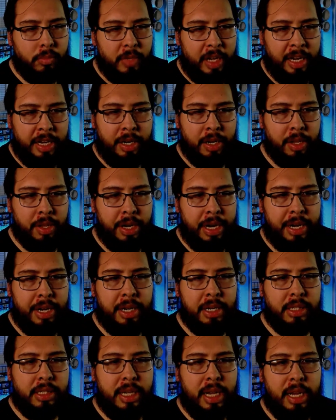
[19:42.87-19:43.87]
Any other
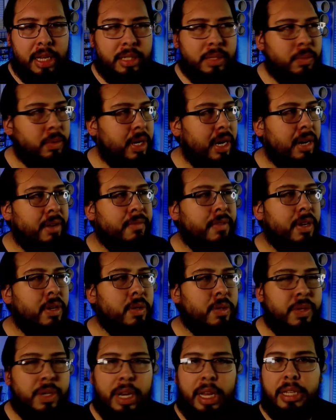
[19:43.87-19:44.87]
ideas, guys? What kind of
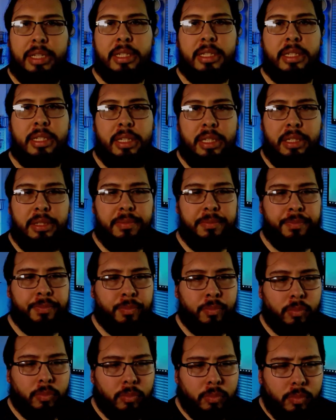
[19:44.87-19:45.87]
videos you'd like to see?
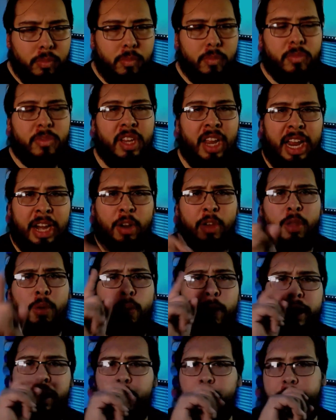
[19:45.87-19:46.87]
I know the
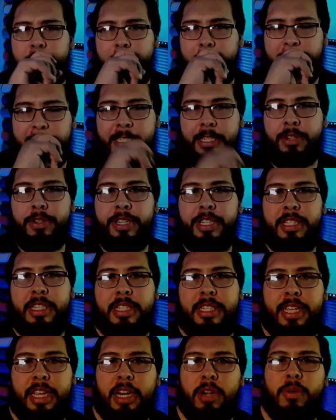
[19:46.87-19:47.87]
window tint series
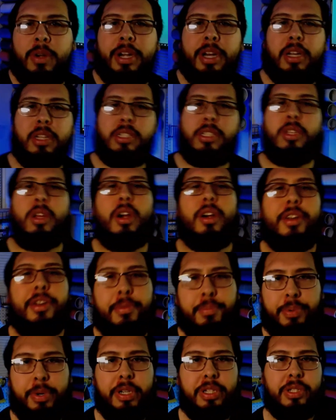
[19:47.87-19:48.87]
is getting ready to start here
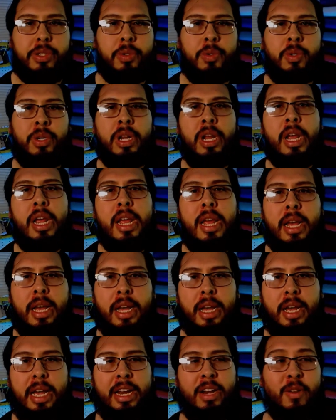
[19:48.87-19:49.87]
pretty soon.
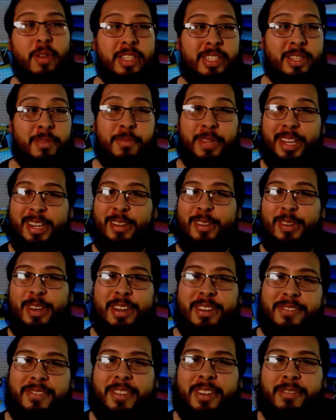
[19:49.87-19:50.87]
I know it's something a little
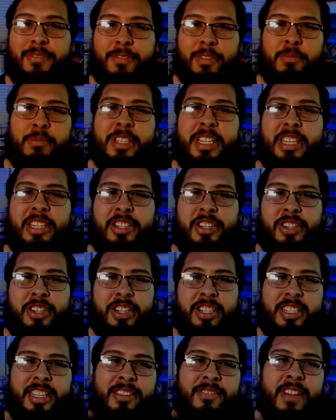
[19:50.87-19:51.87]
different from
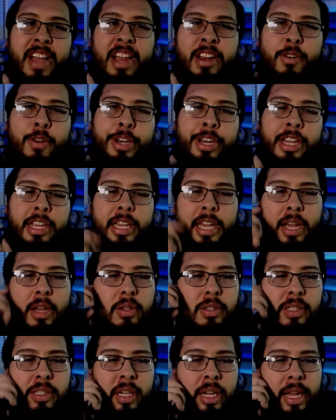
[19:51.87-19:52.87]
t-shirts and vinyl and
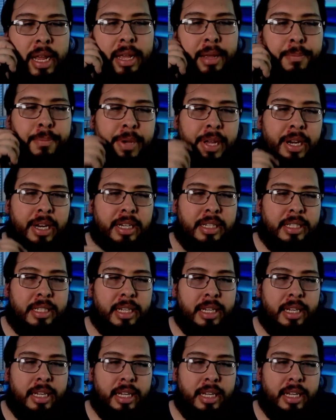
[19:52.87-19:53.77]
decals, but it's